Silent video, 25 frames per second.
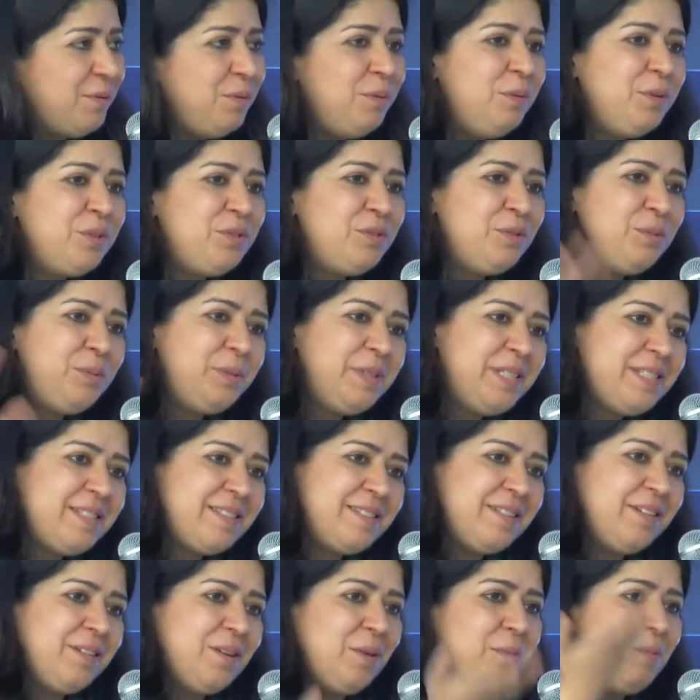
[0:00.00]
who too is,
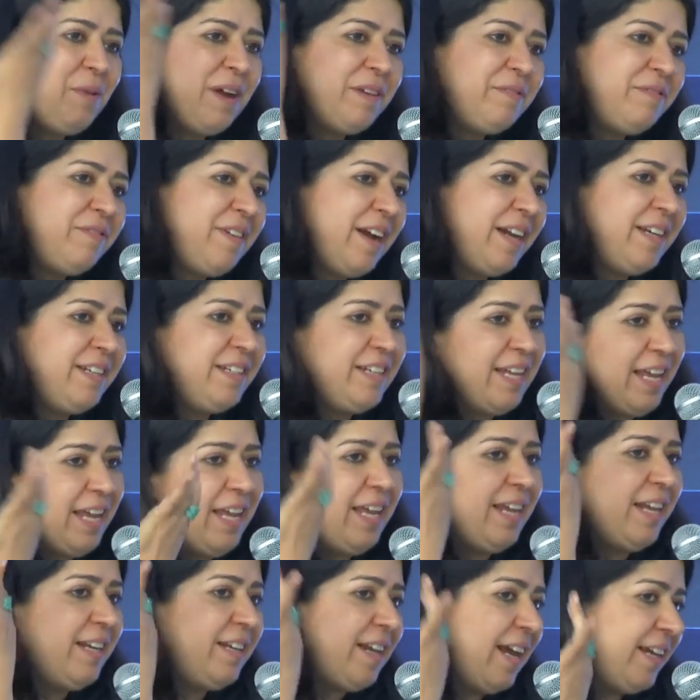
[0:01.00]
you know, one fine
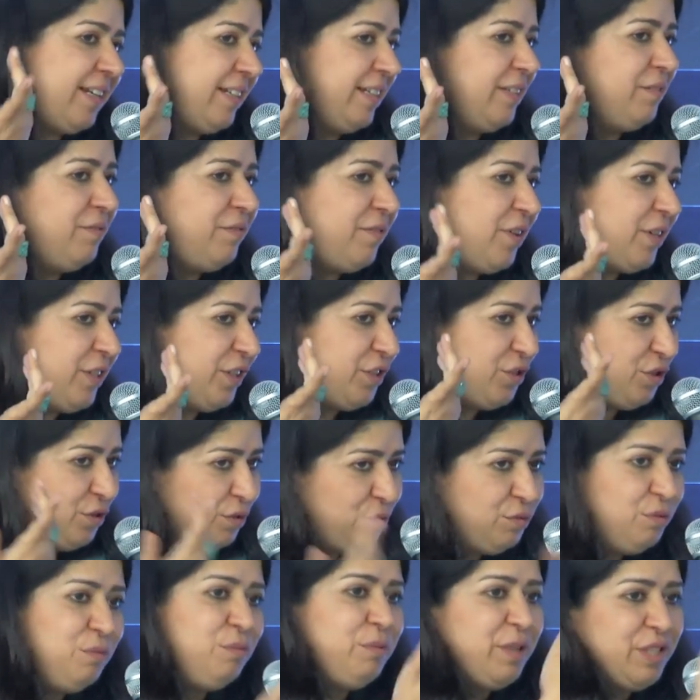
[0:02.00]
day in
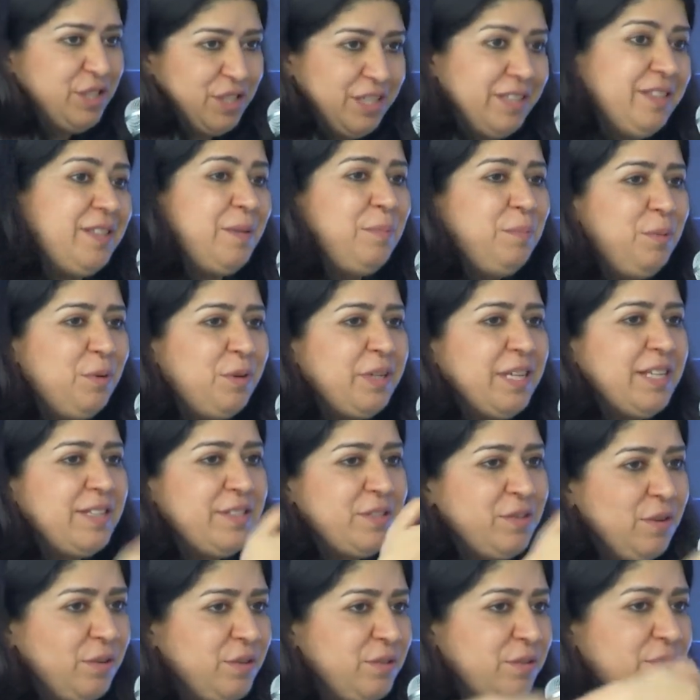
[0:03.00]
1942, which in the book is
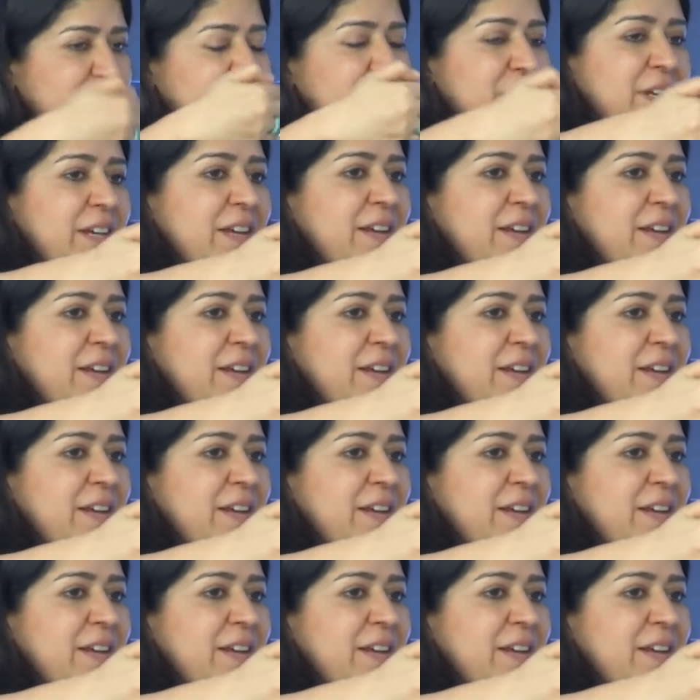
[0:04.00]
sort of